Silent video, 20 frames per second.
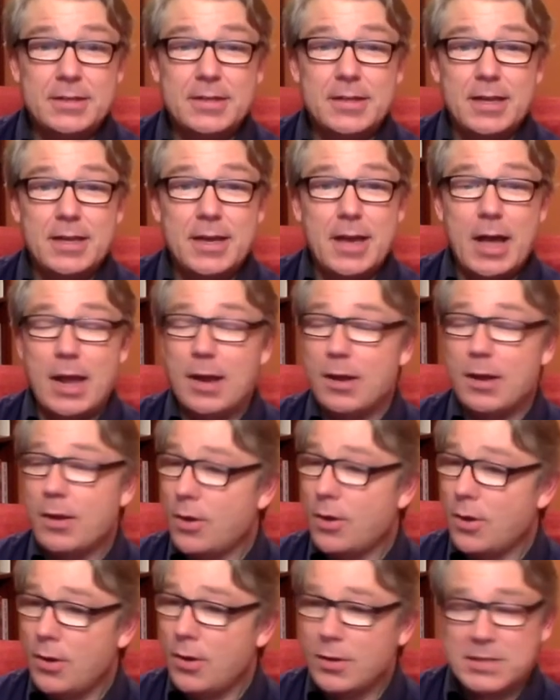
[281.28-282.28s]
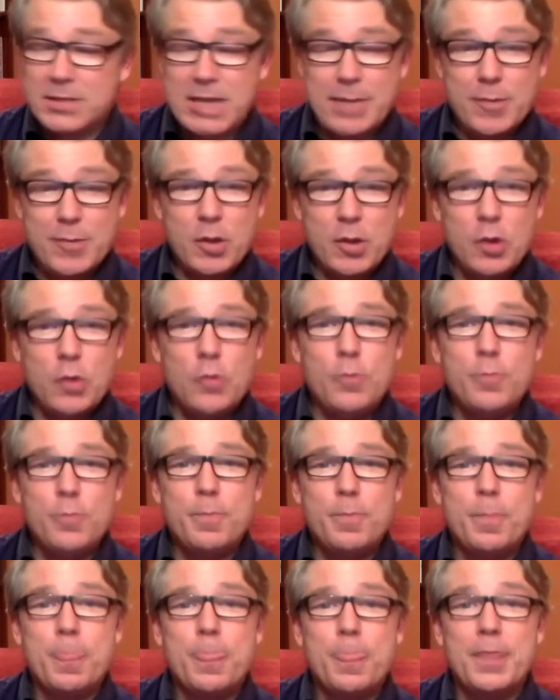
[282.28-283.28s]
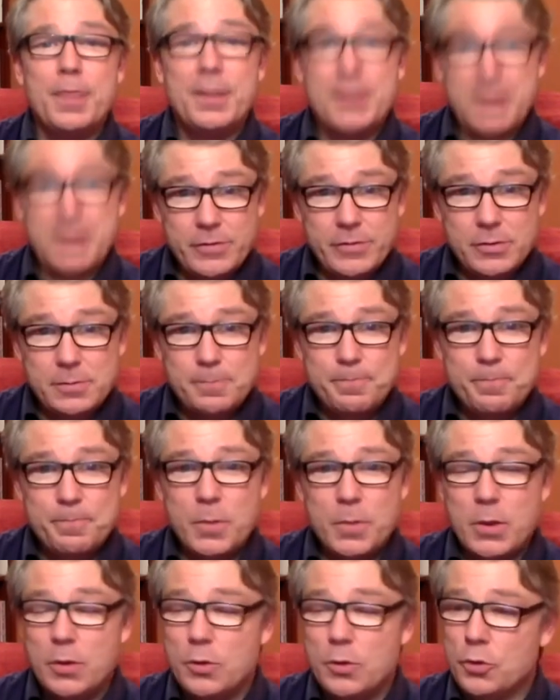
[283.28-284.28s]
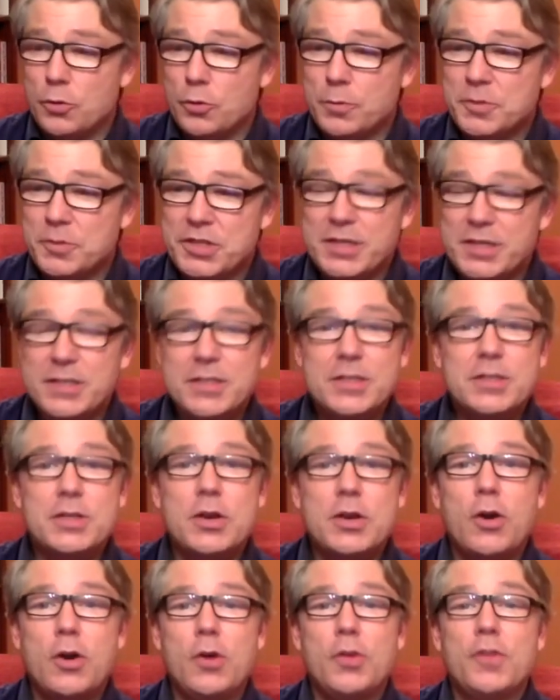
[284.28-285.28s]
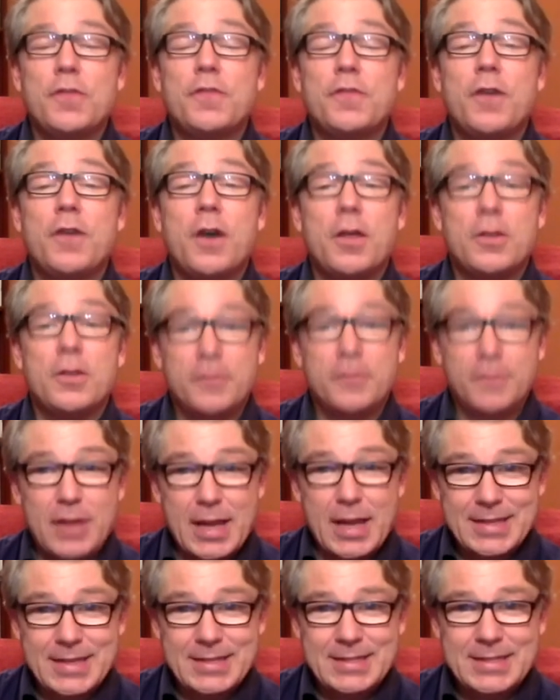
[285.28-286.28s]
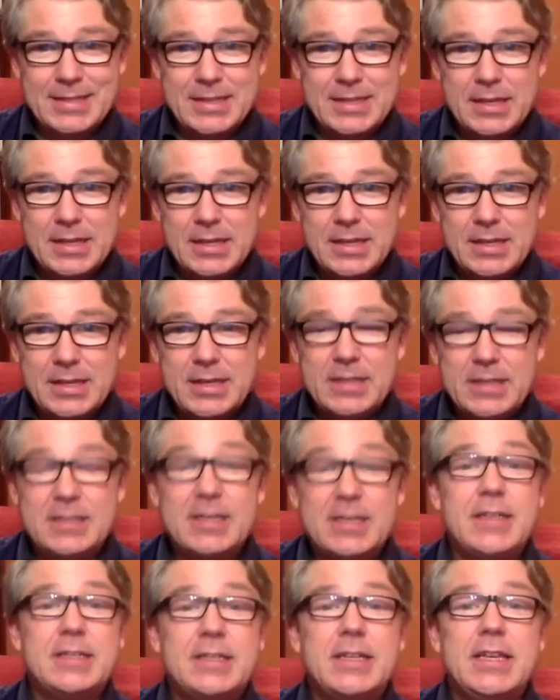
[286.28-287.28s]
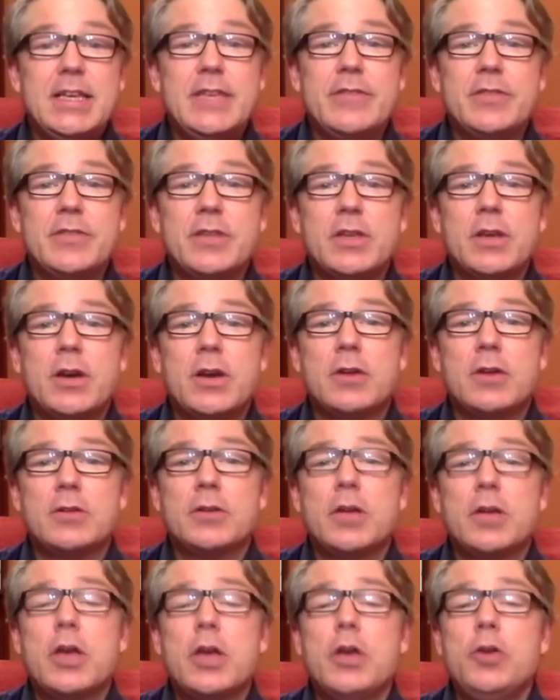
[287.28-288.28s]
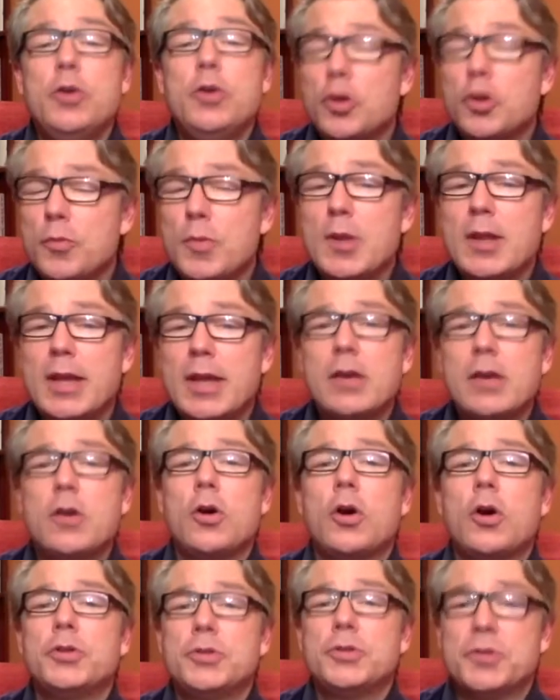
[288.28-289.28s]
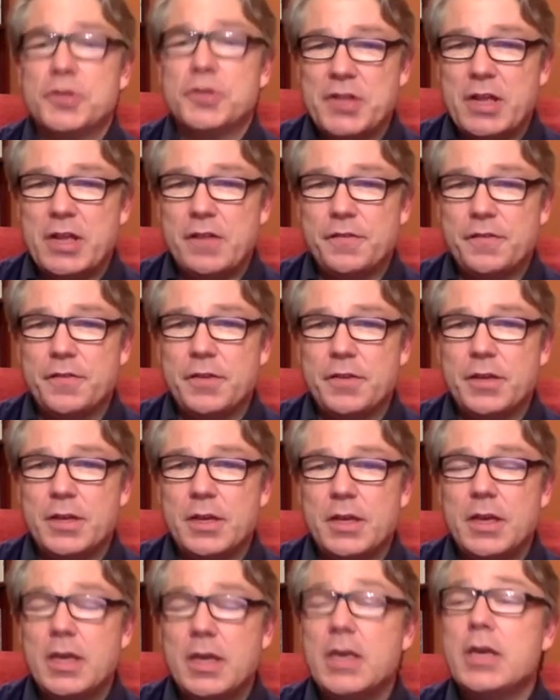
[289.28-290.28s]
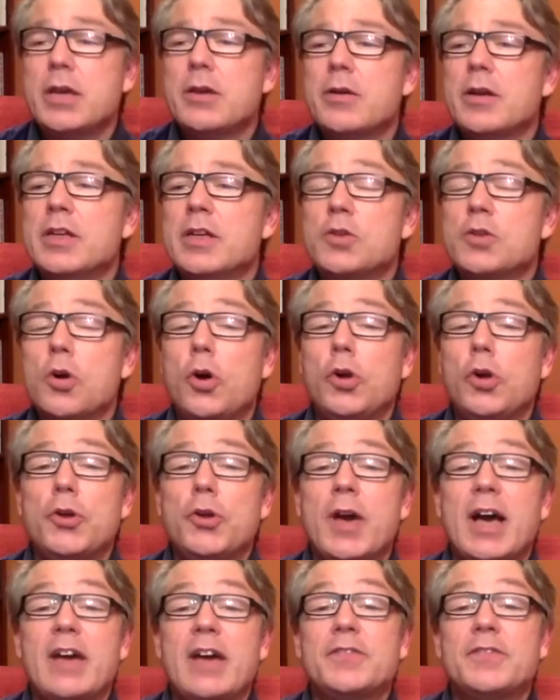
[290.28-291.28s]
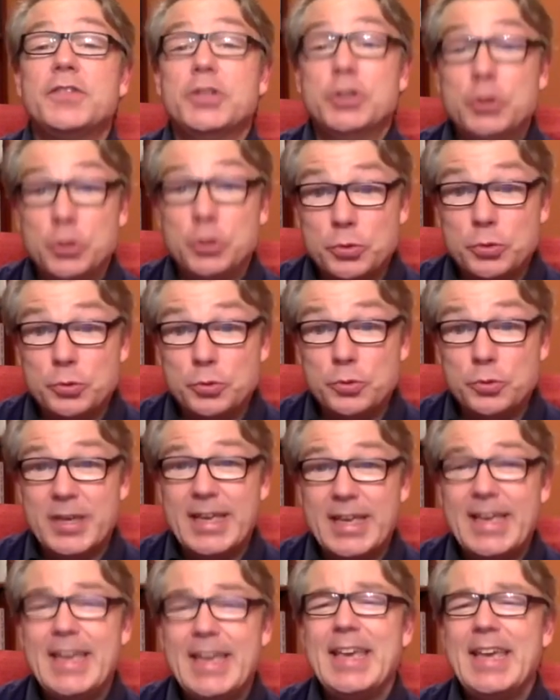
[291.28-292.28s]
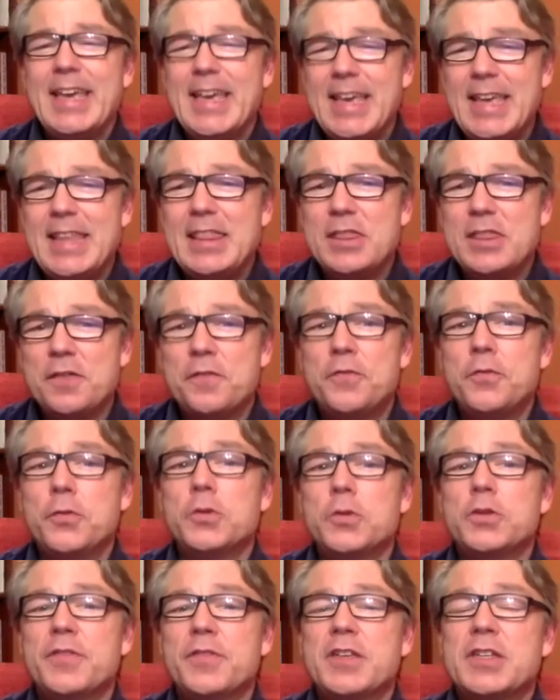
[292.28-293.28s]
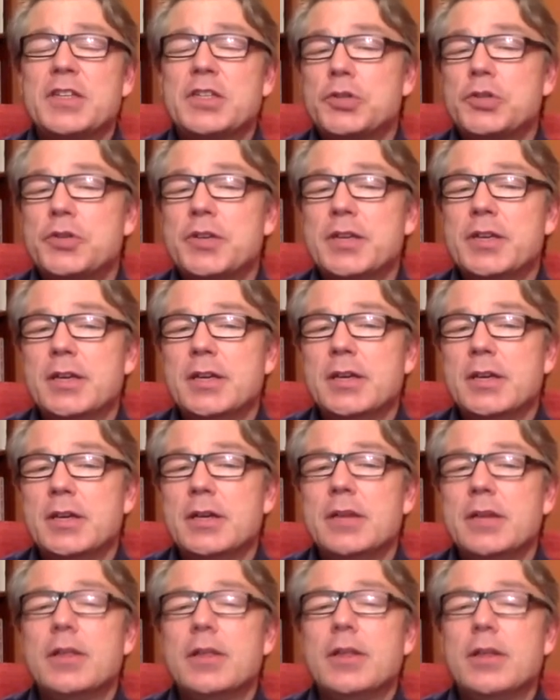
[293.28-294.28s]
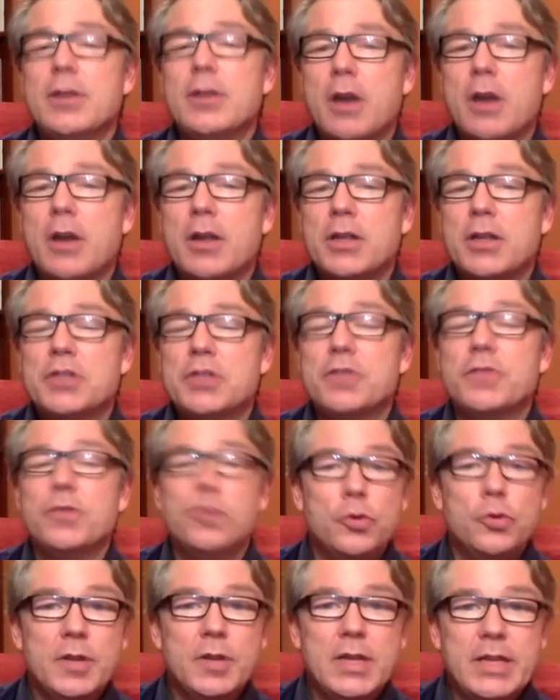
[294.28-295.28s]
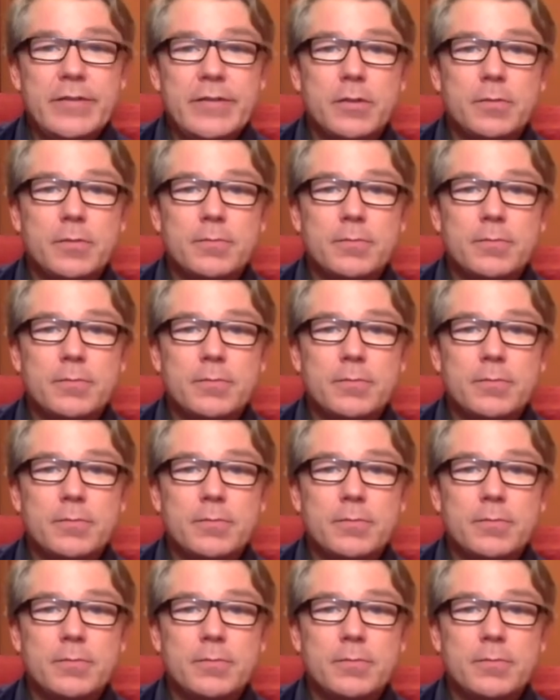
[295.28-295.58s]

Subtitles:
A long time ago, the devil, whom Jesus called the father of lies, said to Eve in the garden, "You can be like God yourself. Here is all you have to do: eat the fruit of this tree, the knowledge of good and evil."